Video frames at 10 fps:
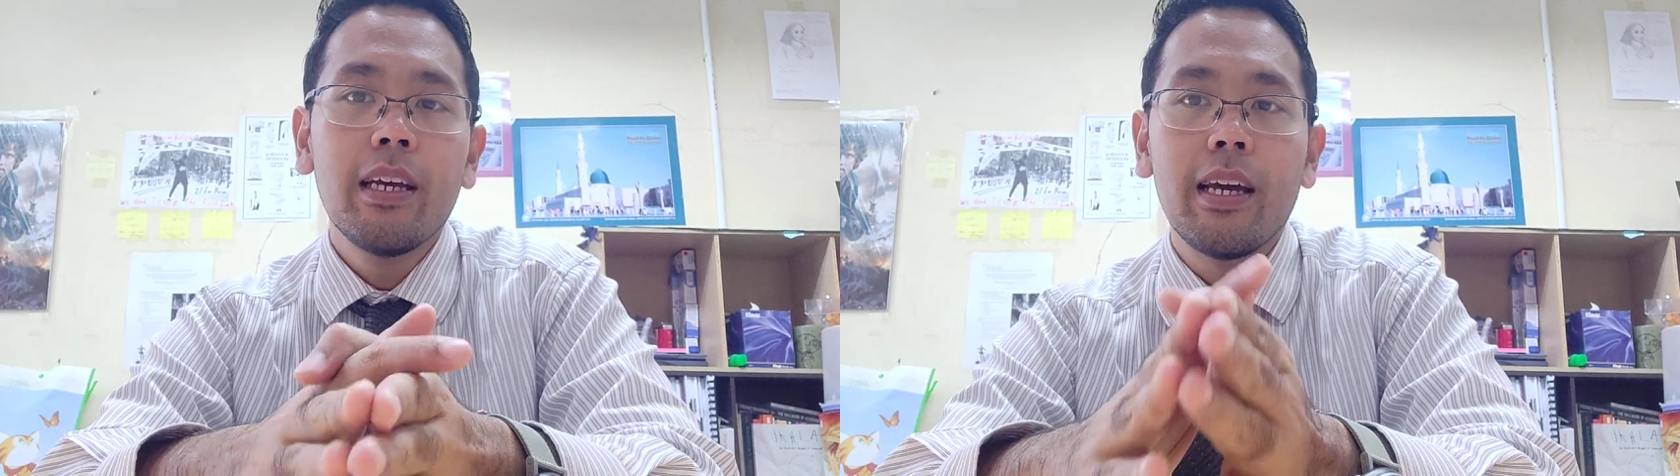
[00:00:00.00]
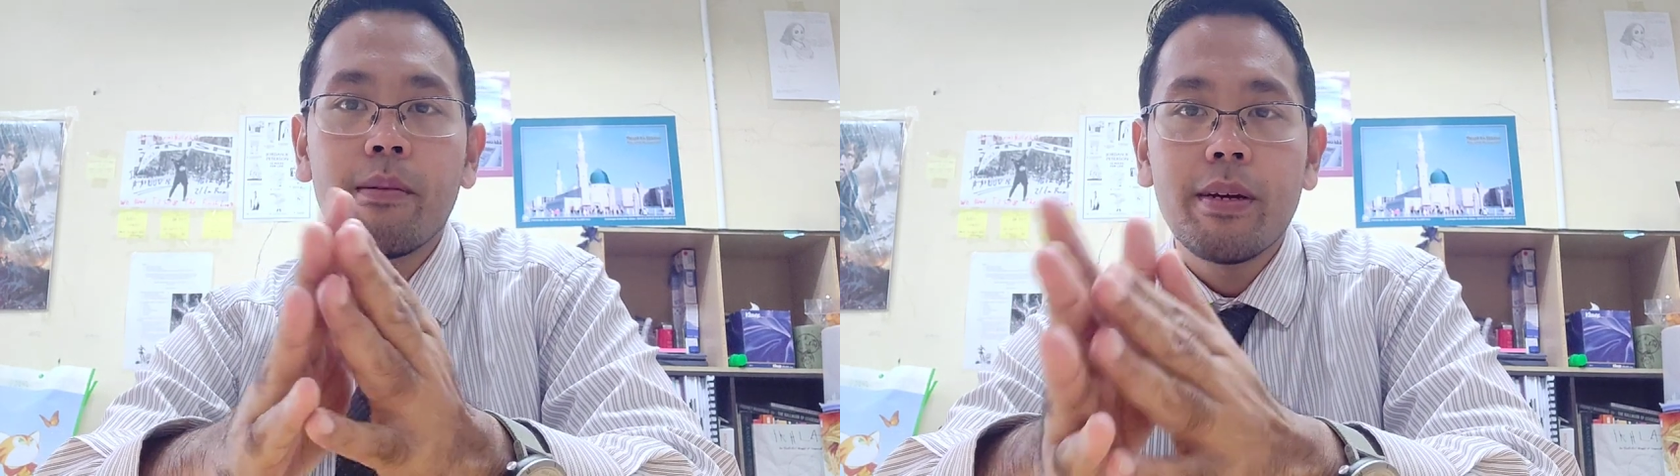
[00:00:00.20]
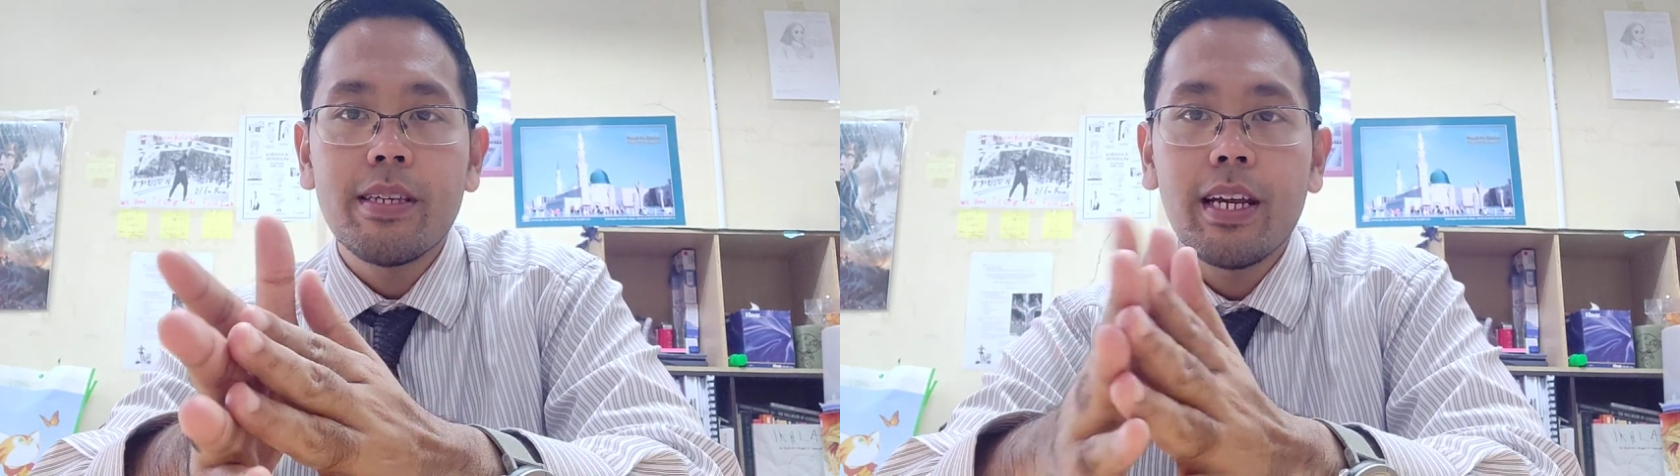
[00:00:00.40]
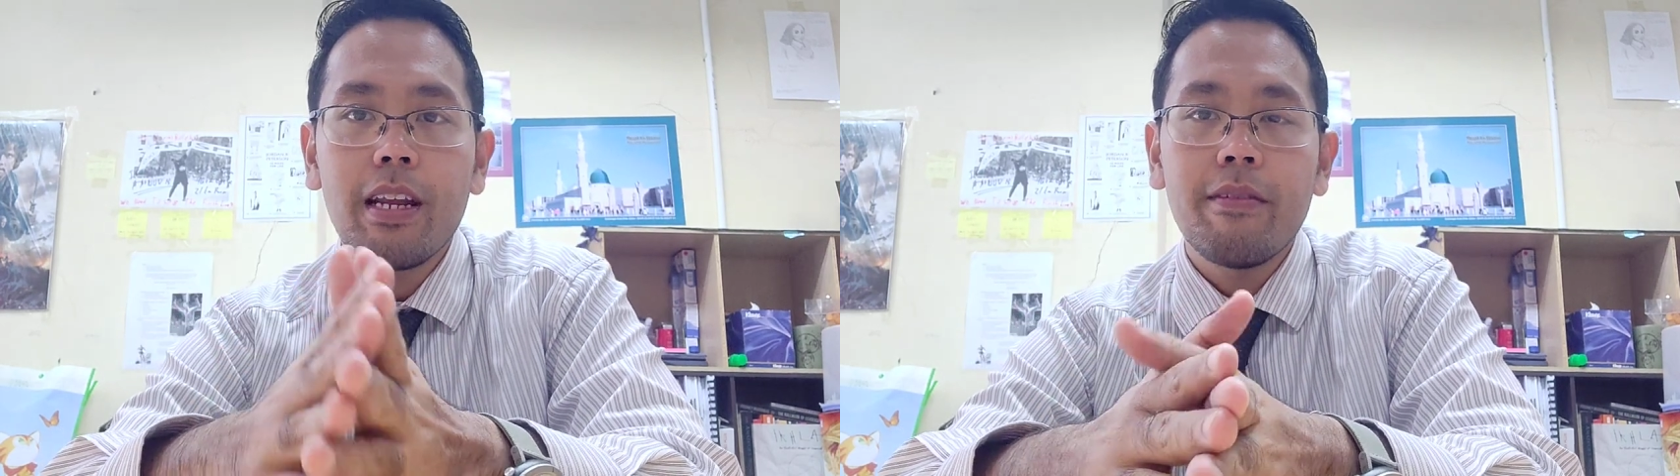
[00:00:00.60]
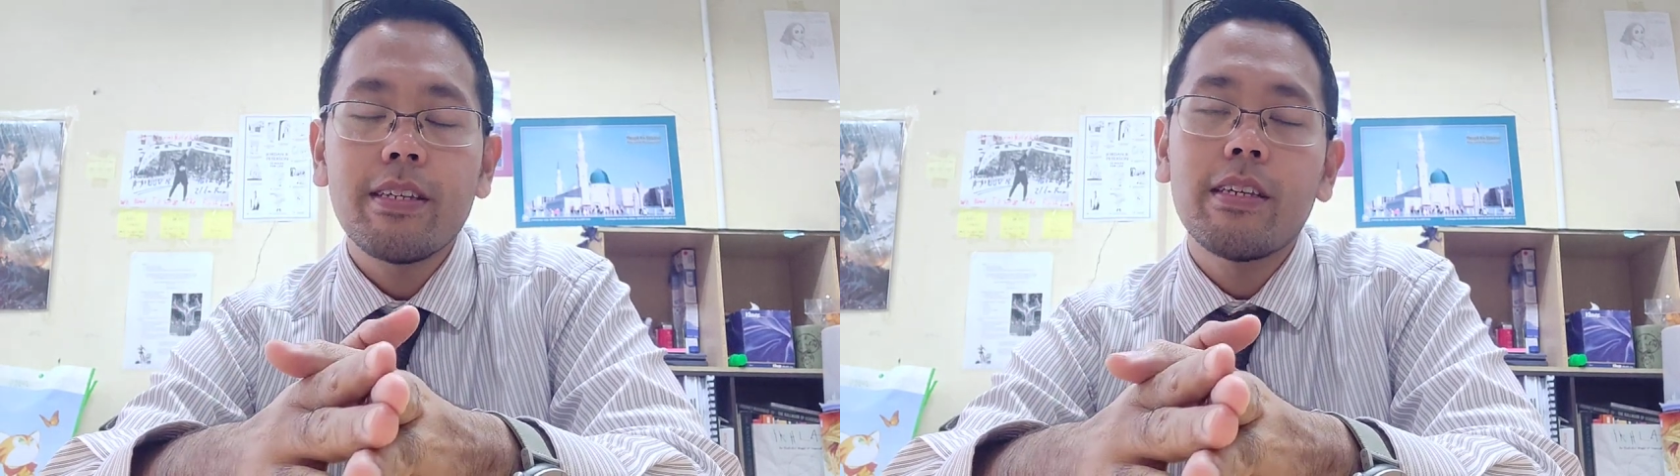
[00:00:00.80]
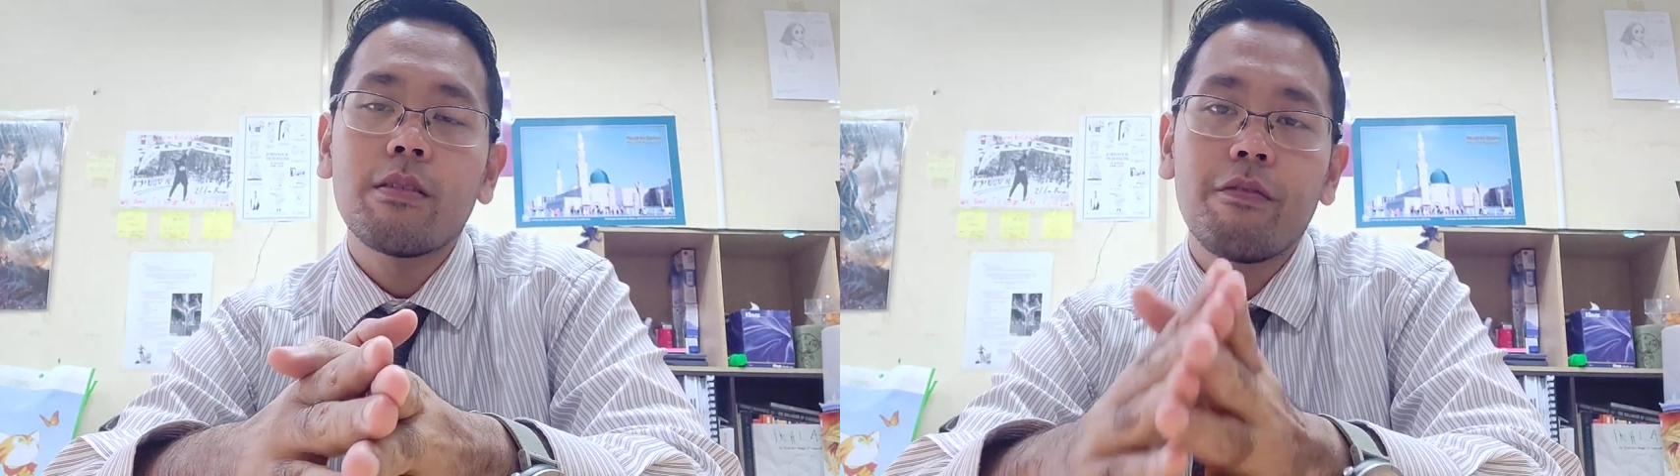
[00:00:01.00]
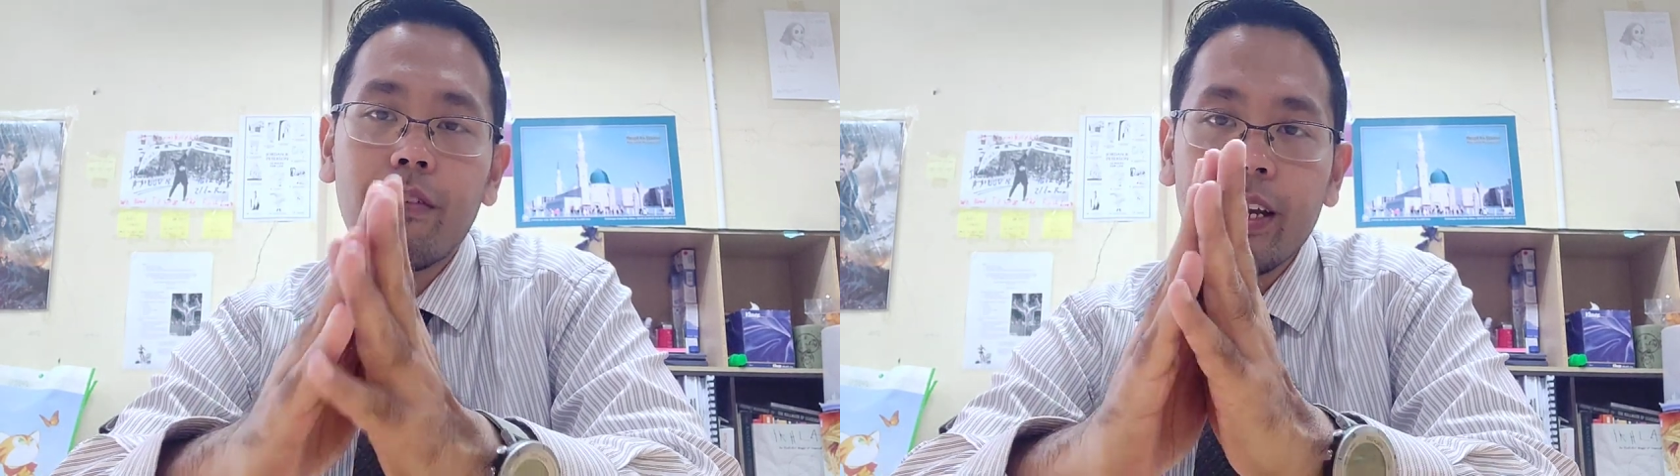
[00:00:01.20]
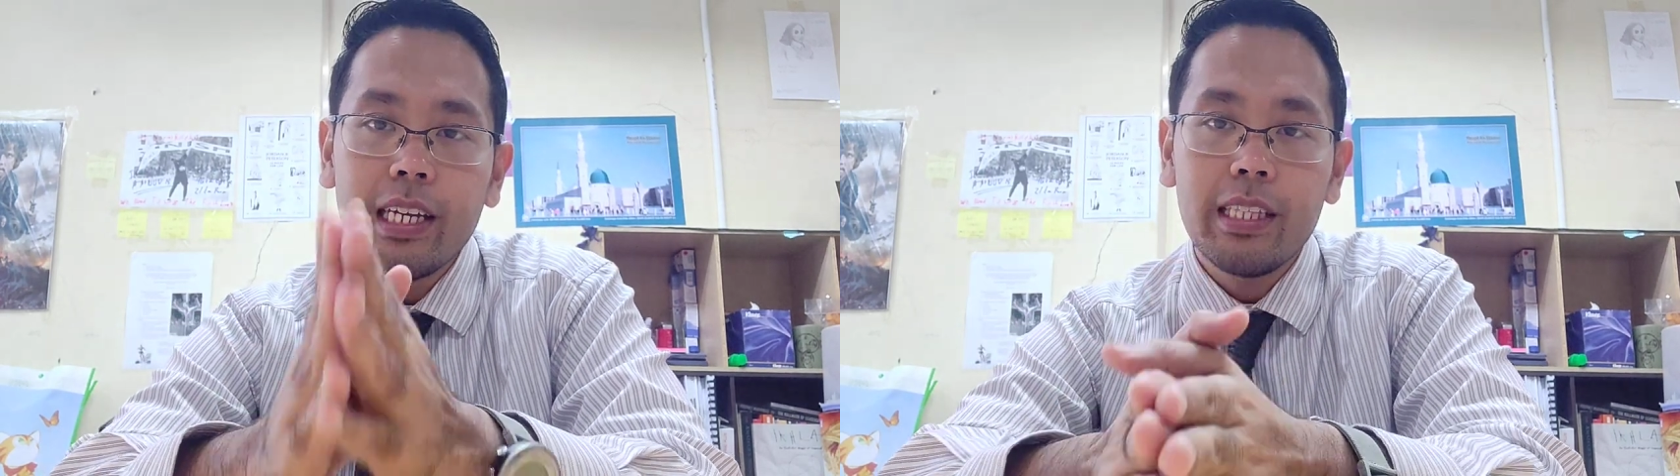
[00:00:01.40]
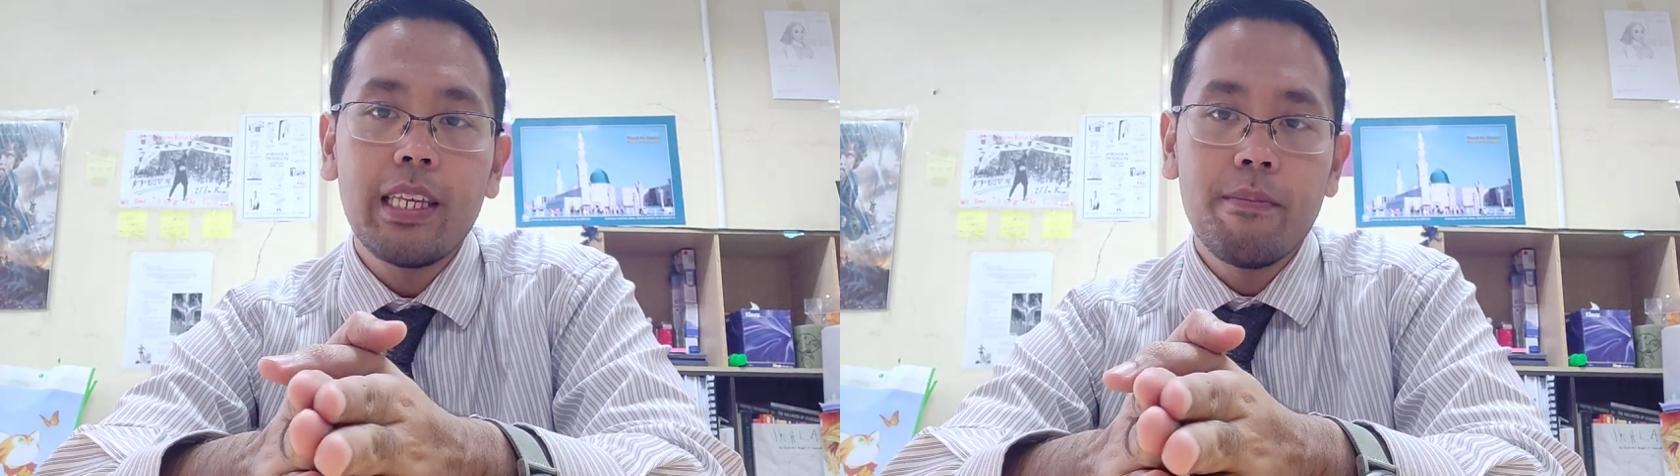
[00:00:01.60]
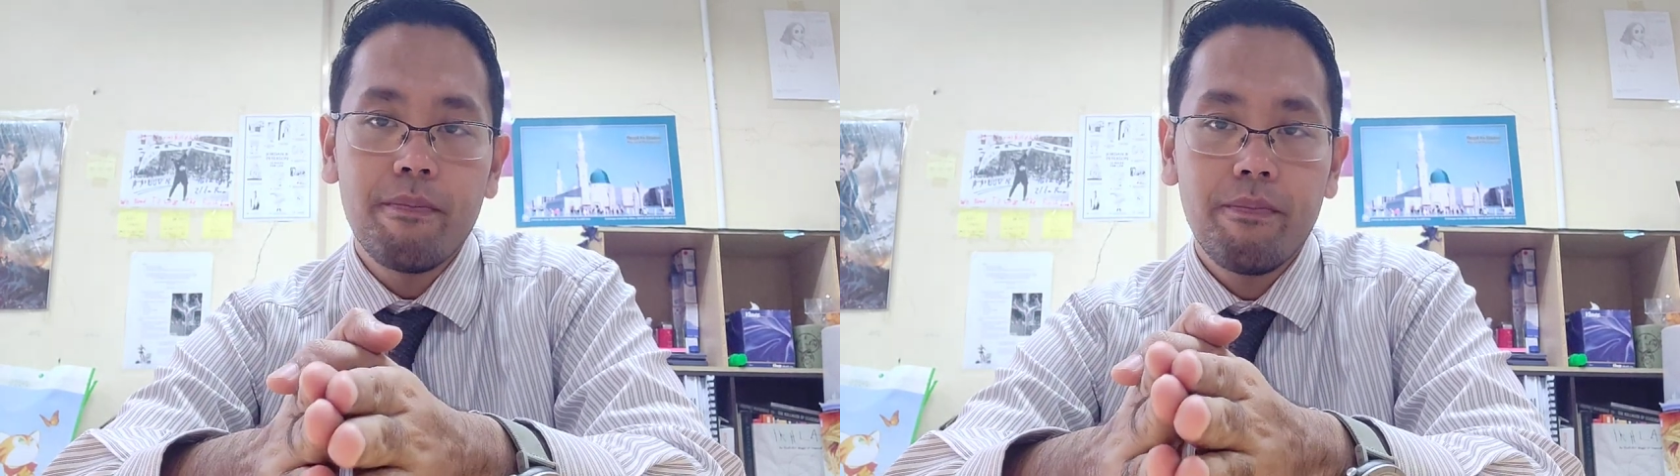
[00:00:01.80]
And my second advice is find a
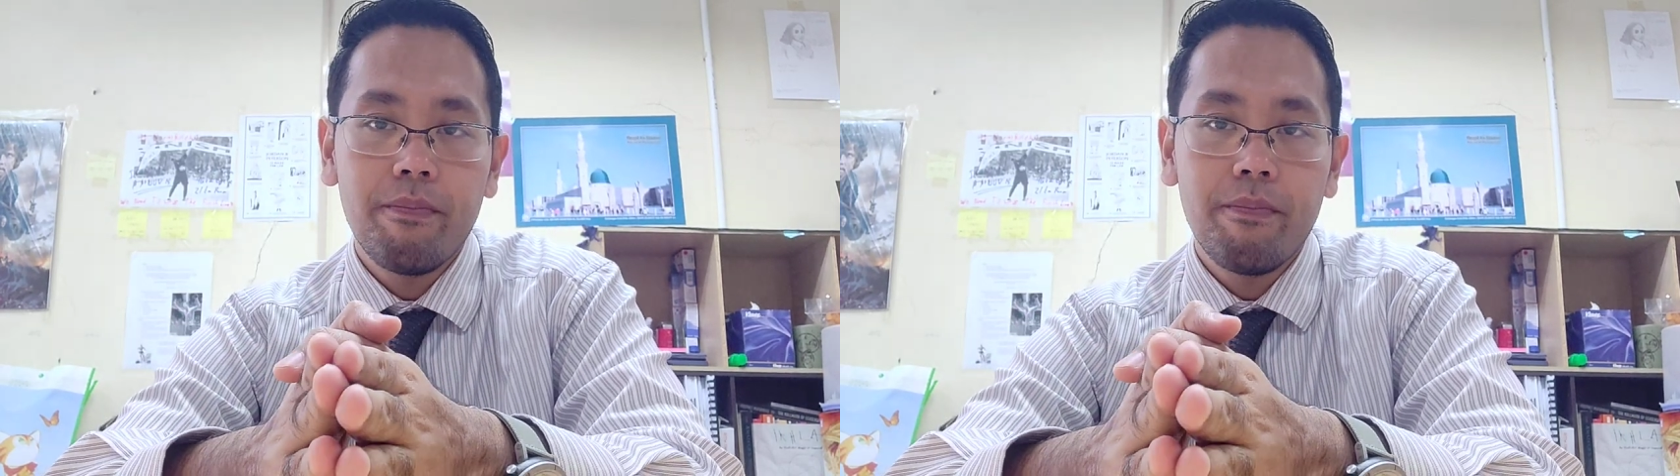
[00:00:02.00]
team.